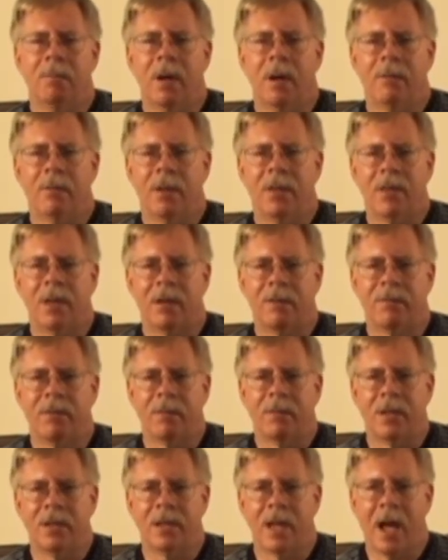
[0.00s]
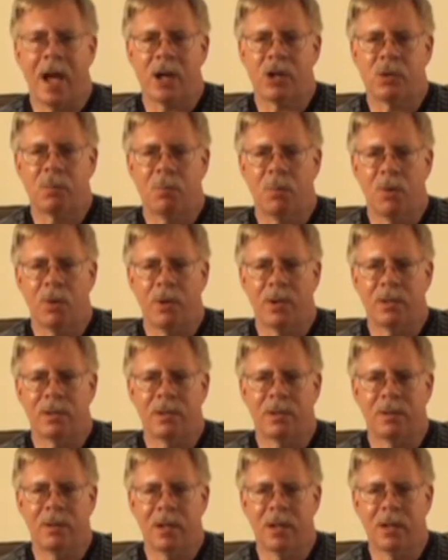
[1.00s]
Everything from the dashboard
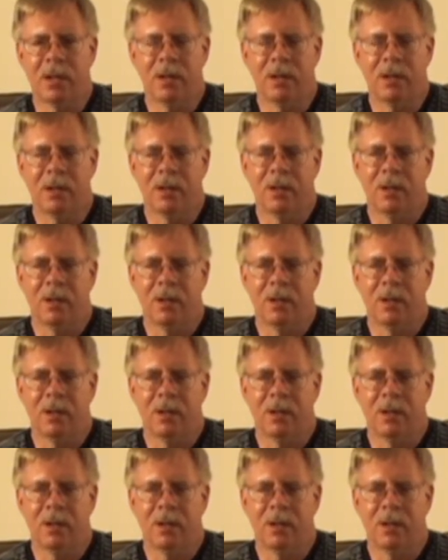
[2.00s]
to the